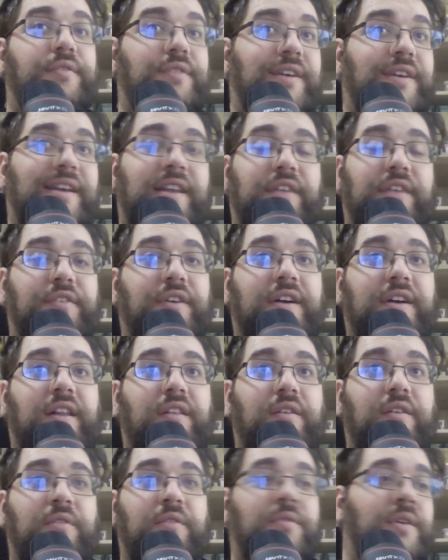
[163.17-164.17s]
another
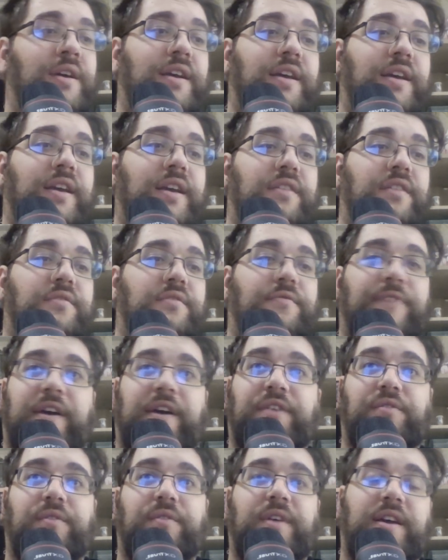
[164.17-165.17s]
color in the
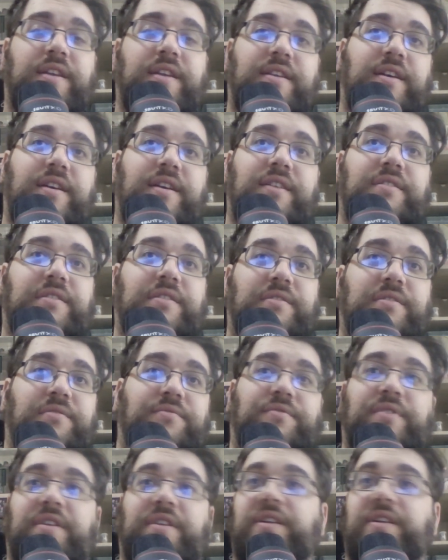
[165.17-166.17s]
factory, and they didn't
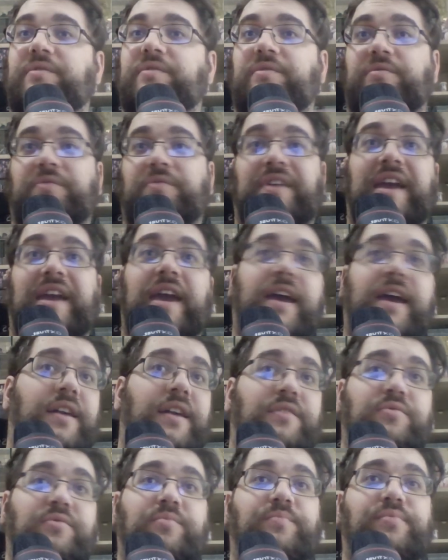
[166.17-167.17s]
really care
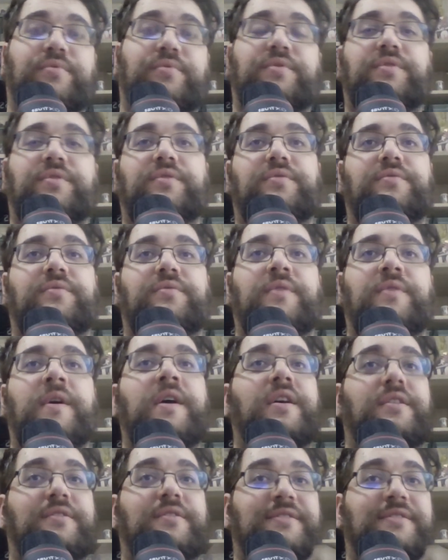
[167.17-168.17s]
to put you
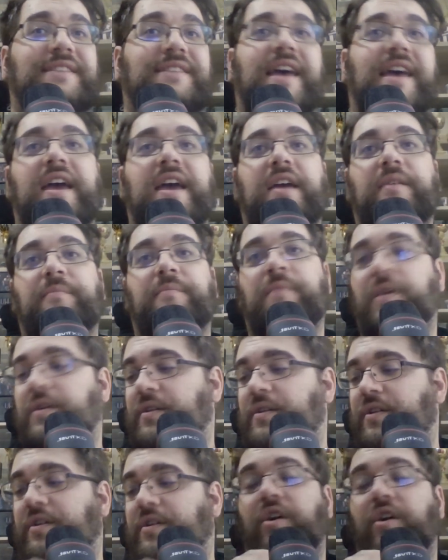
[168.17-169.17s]
the same
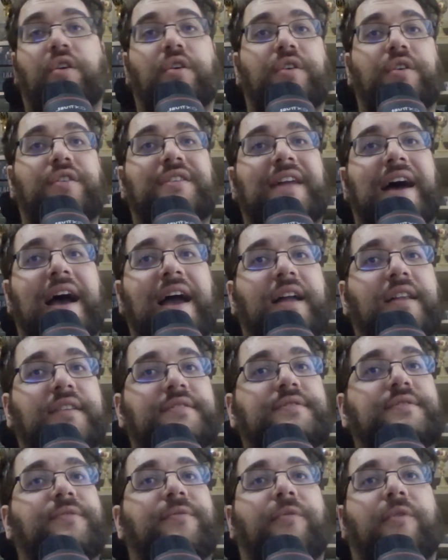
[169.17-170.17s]
color
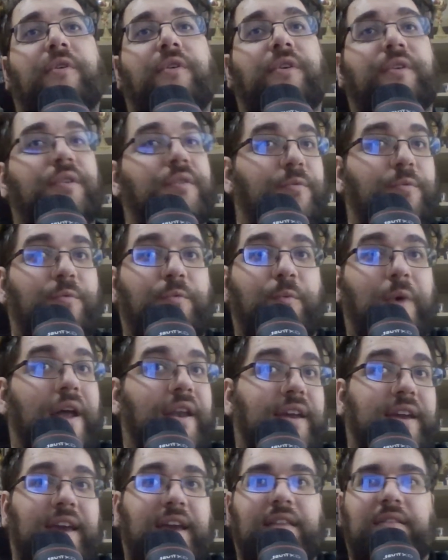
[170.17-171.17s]
tiles for
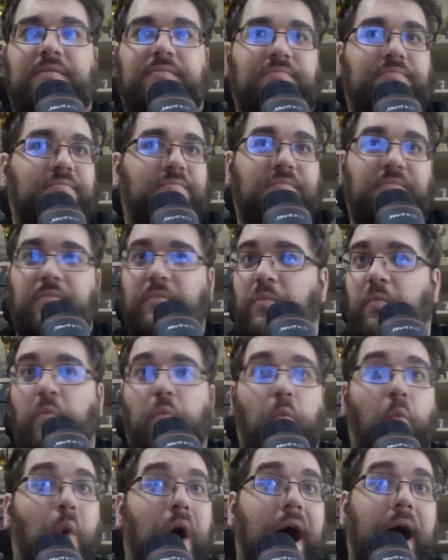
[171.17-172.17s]
one kit.
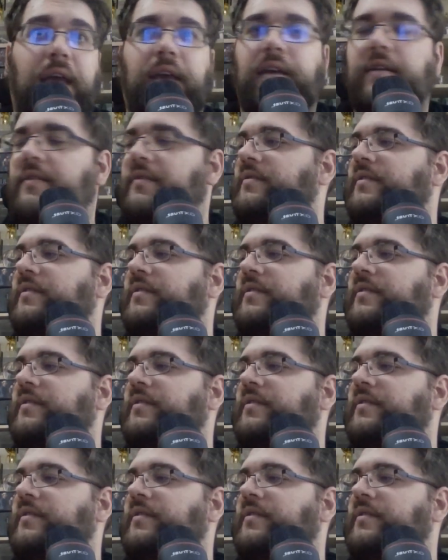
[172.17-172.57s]
Why?